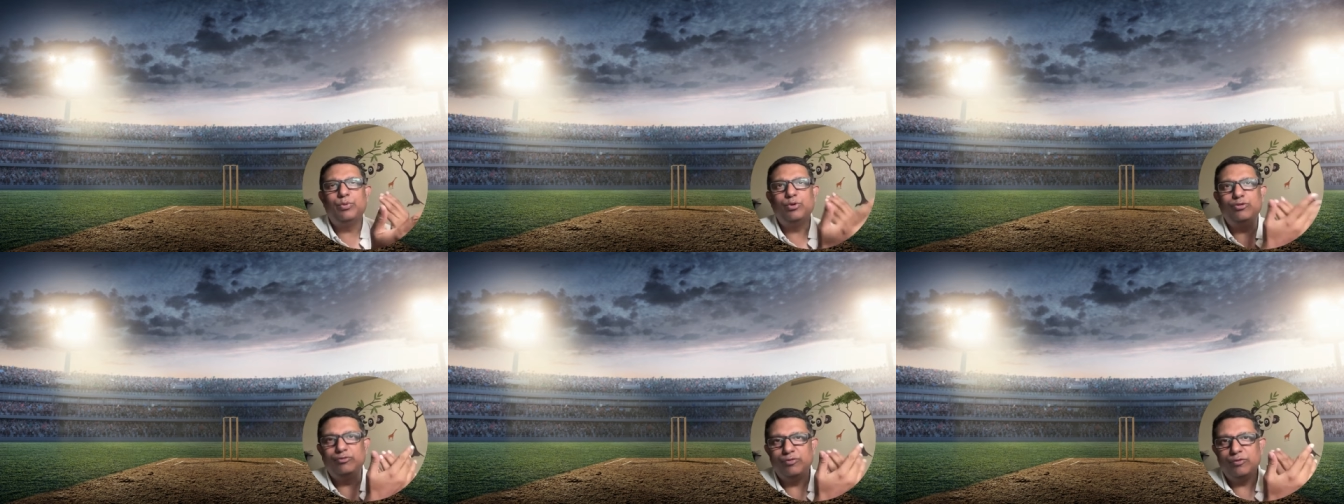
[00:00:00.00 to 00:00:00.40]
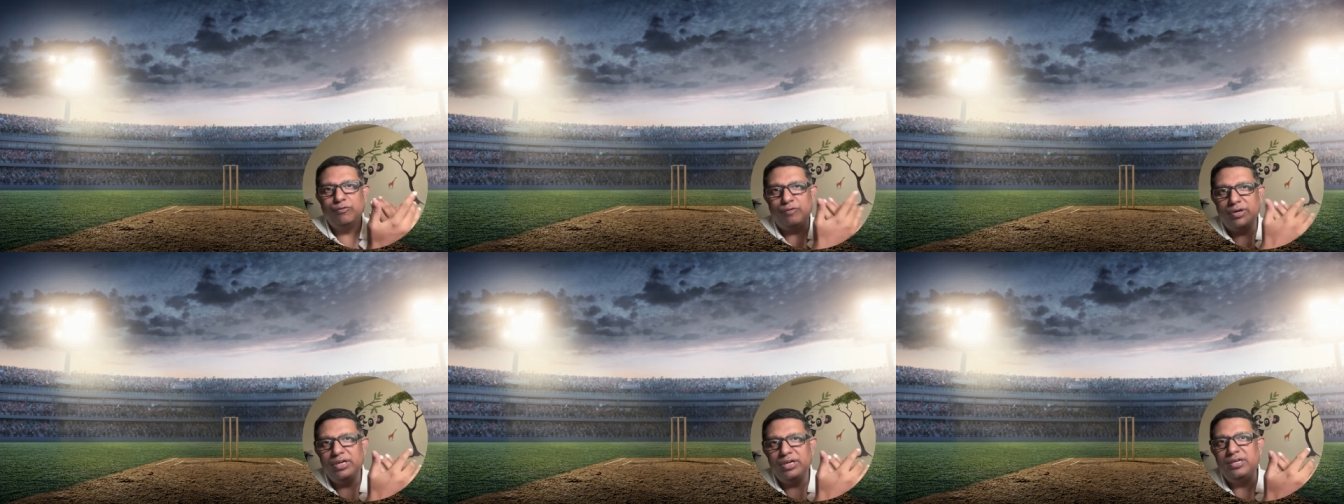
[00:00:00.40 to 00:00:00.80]
prove
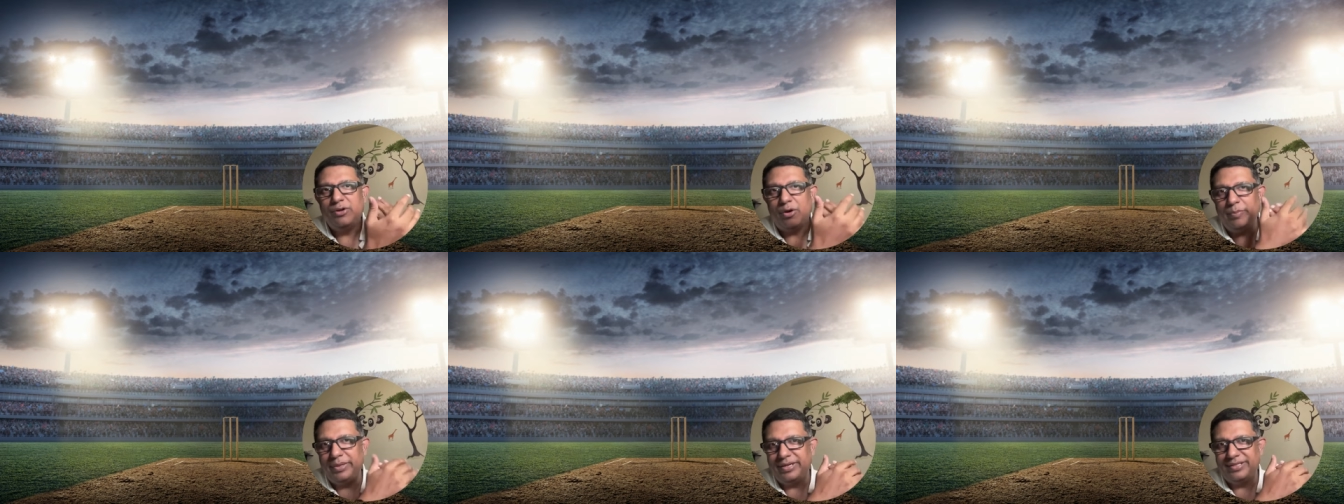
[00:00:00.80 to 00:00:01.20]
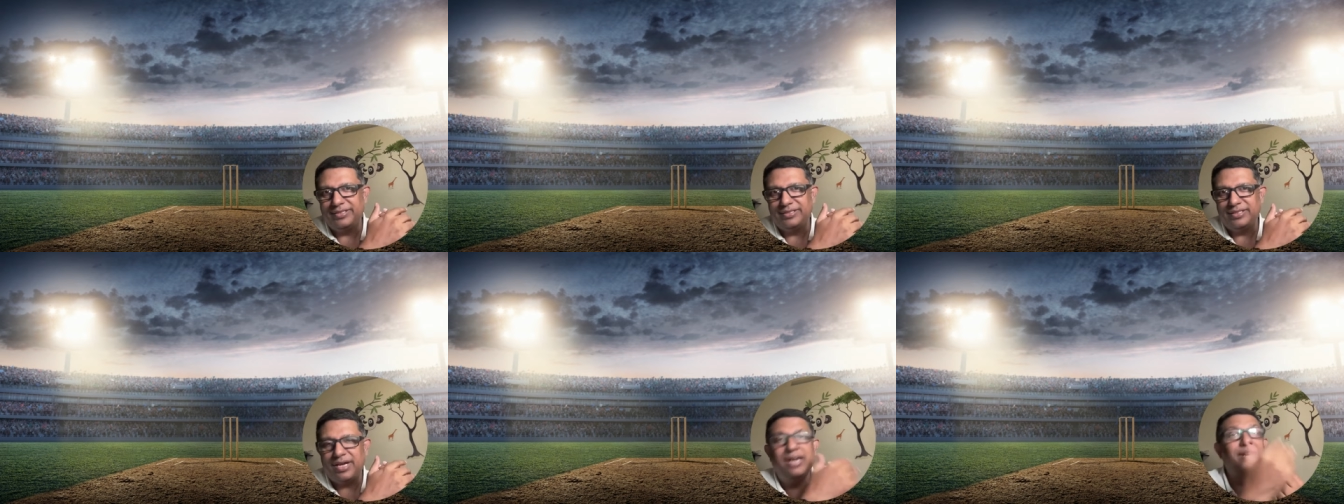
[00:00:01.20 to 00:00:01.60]
world
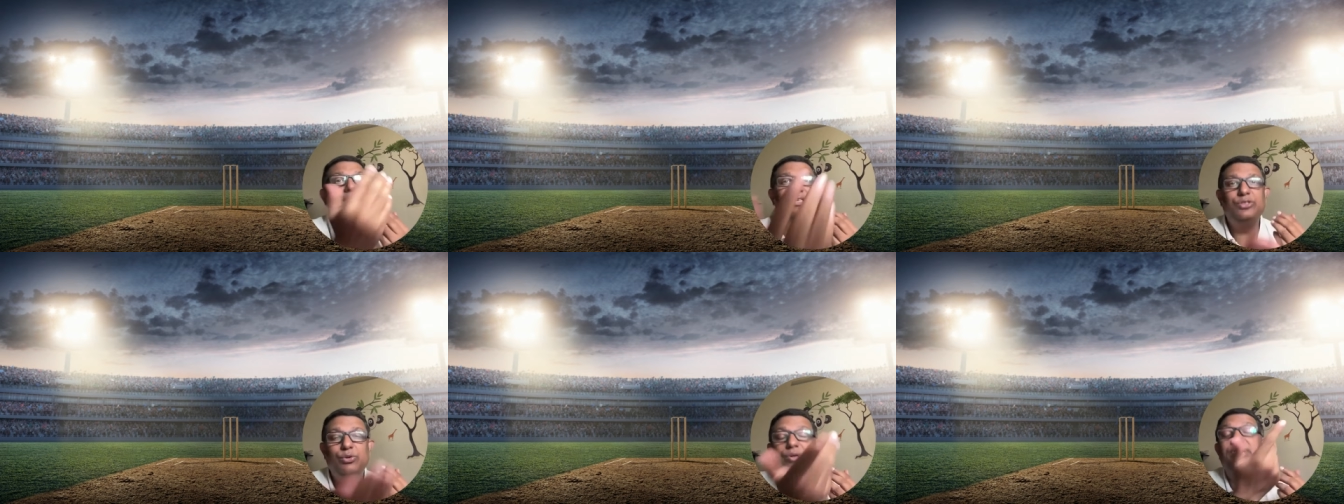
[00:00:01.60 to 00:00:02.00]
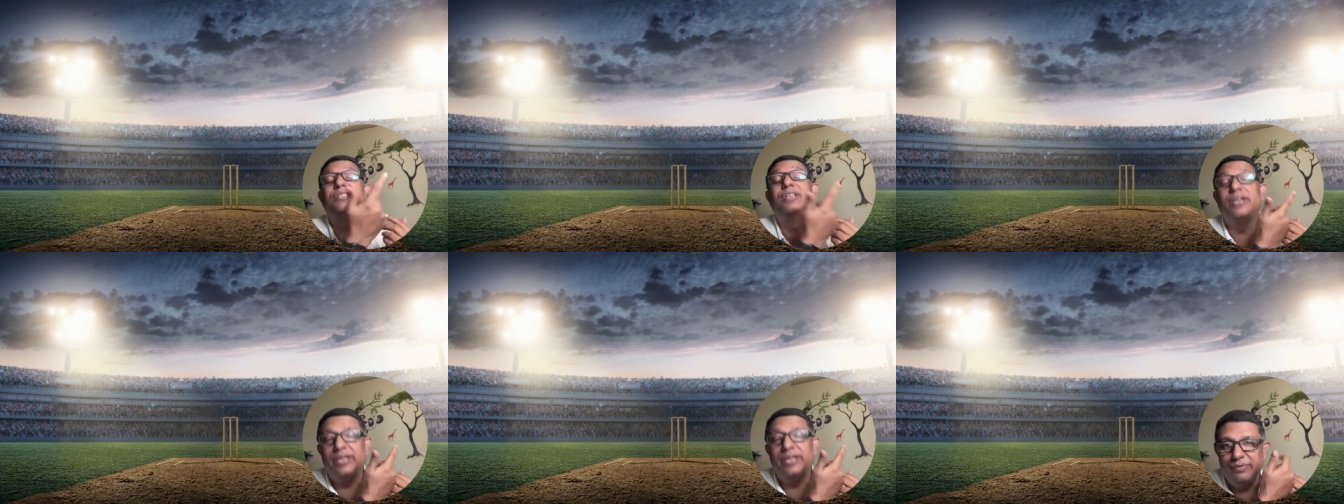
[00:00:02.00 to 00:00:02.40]
dominance unless you
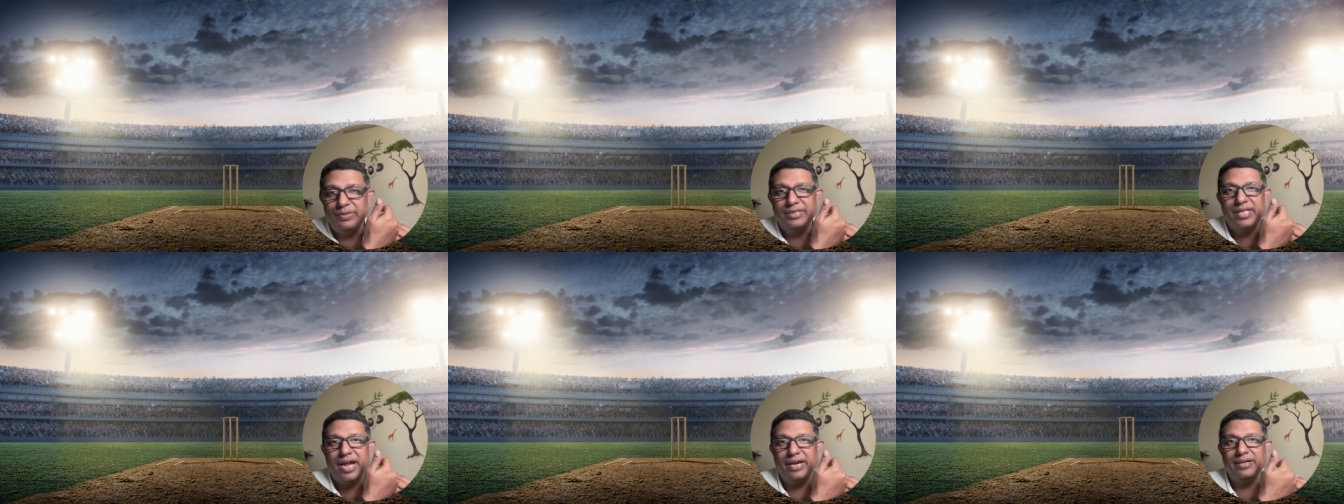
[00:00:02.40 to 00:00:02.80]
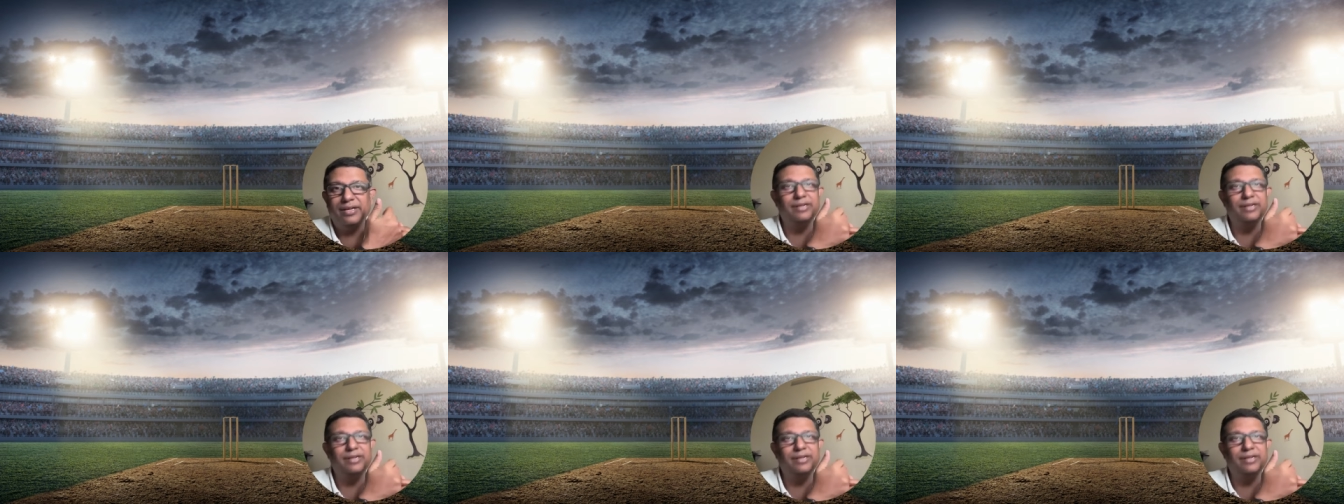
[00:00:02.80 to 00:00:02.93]
disagree with that